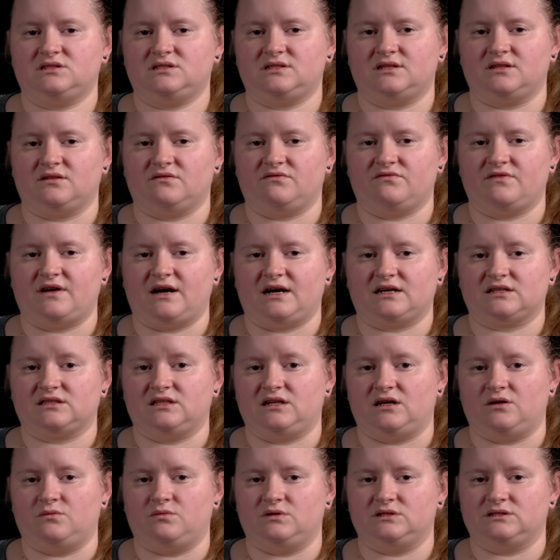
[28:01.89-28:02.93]
to the fact
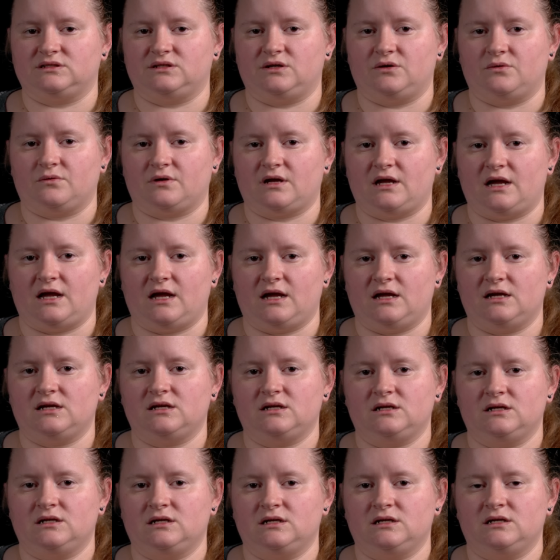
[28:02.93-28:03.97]
that I wasn't
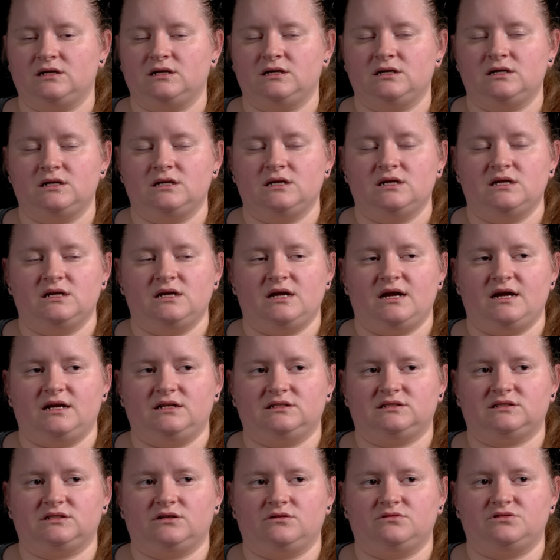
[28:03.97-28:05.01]
okay.
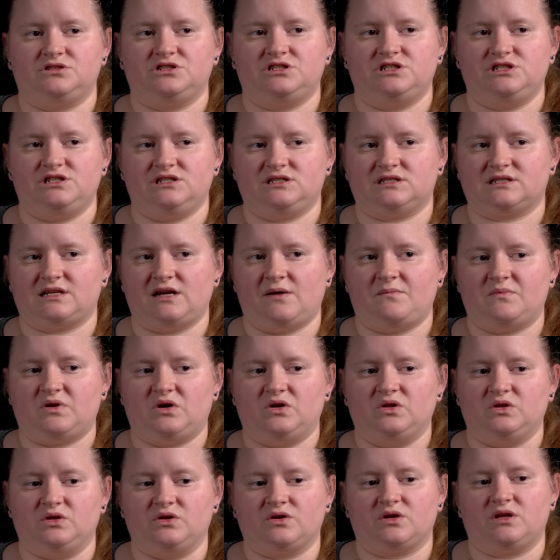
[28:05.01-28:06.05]
And so she just kept
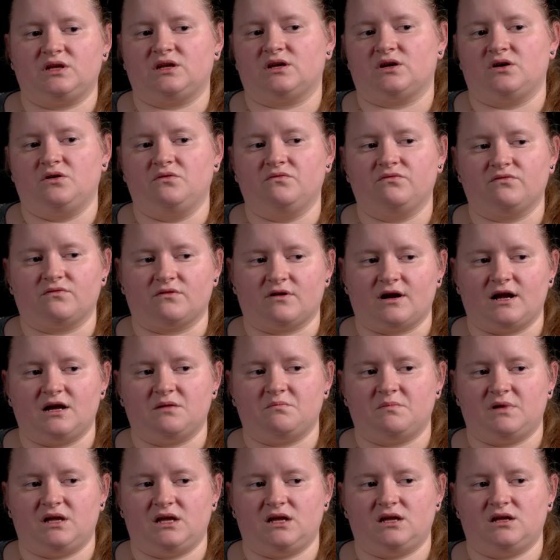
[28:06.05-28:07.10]
on looking over
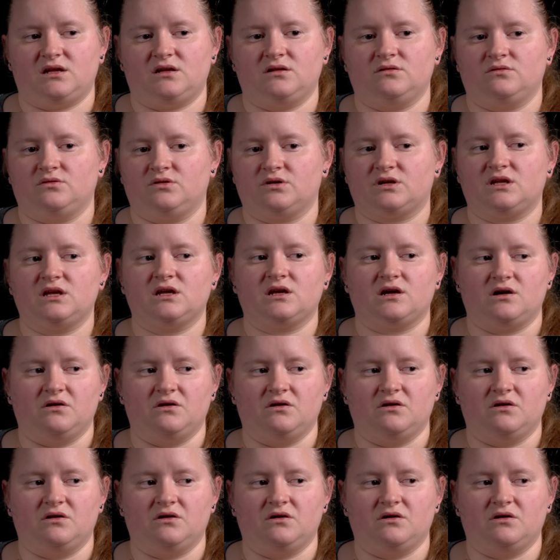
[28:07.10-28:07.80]
at me. And